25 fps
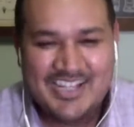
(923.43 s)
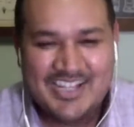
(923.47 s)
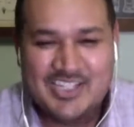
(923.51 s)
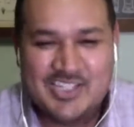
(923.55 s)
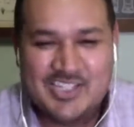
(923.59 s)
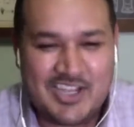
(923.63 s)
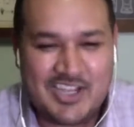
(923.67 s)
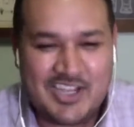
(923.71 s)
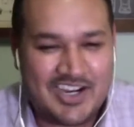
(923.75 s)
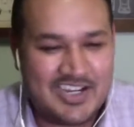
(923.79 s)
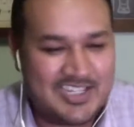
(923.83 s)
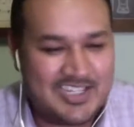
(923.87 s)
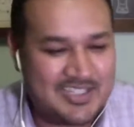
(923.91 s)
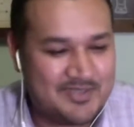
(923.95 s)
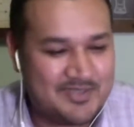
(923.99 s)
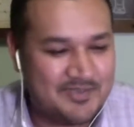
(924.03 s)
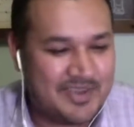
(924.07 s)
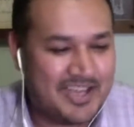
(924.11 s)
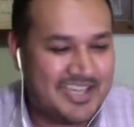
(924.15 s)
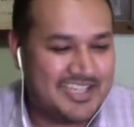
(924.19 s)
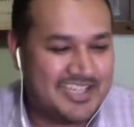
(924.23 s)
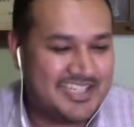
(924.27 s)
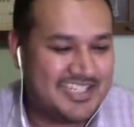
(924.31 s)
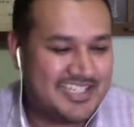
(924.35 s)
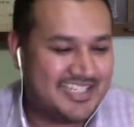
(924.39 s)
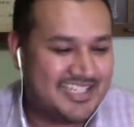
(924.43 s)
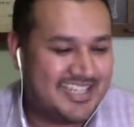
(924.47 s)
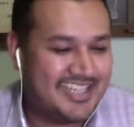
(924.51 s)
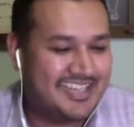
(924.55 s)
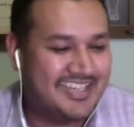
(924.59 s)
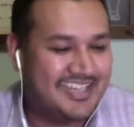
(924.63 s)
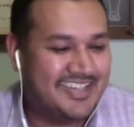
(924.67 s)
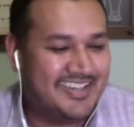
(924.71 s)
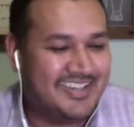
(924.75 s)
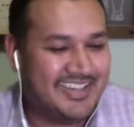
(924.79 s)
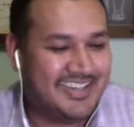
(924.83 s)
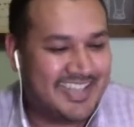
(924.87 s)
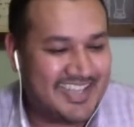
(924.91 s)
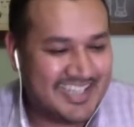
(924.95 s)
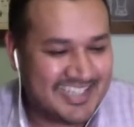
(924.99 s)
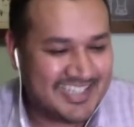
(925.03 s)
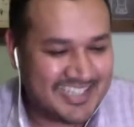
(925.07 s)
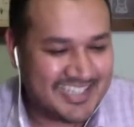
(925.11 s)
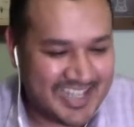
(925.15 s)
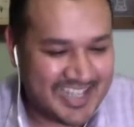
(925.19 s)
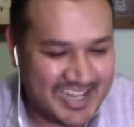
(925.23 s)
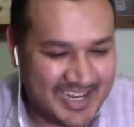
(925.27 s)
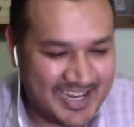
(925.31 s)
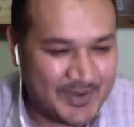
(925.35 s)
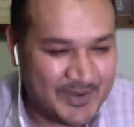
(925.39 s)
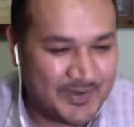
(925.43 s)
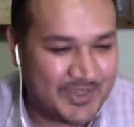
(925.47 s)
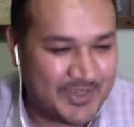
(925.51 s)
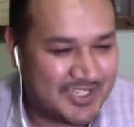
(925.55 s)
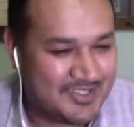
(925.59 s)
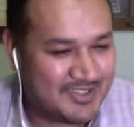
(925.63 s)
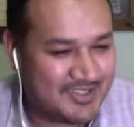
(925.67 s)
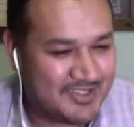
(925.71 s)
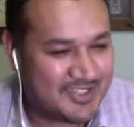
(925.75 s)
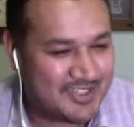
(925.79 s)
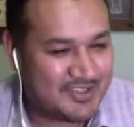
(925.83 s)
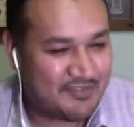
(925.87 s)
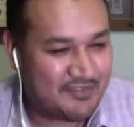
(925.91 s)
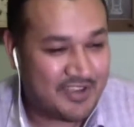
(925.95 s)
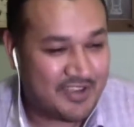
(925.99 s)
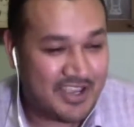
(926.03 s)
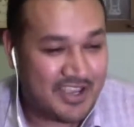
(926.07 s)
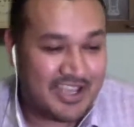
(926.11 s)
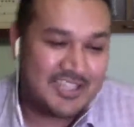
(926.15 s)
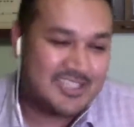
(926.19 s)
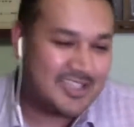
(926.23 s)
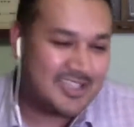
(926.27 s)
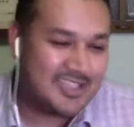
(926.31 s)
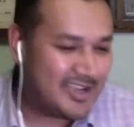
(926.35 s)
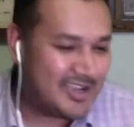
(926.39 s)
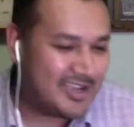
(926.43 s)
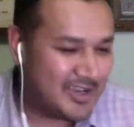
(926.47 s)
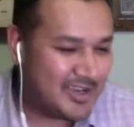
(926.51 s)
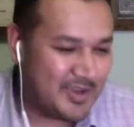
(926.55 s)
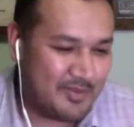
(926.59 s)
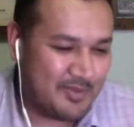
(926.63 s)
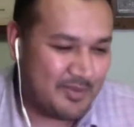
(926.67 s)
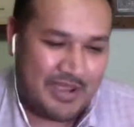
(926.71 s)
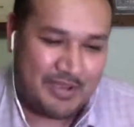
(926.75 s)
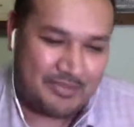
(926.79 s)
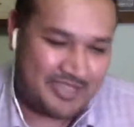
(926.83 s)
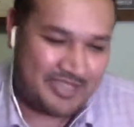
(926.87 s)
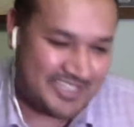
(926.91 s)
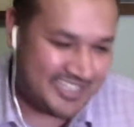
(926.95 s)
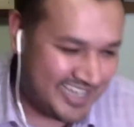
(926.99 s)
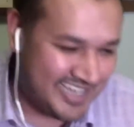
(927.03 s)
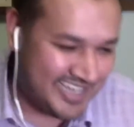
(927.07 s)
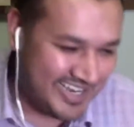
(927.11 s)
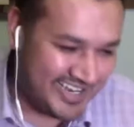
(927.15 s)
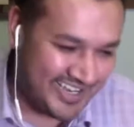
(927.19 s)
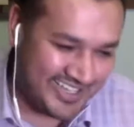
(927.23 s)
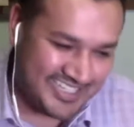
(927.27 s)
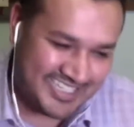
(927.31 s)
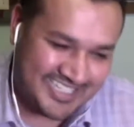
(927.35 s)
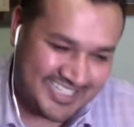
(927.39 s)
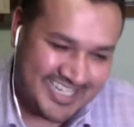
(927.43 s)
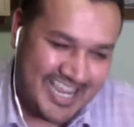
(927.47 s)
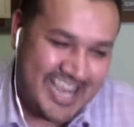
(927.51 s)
Sorry, somebody just said they're lazy. They didn't want to switch to face. It's all good, baby. Stay on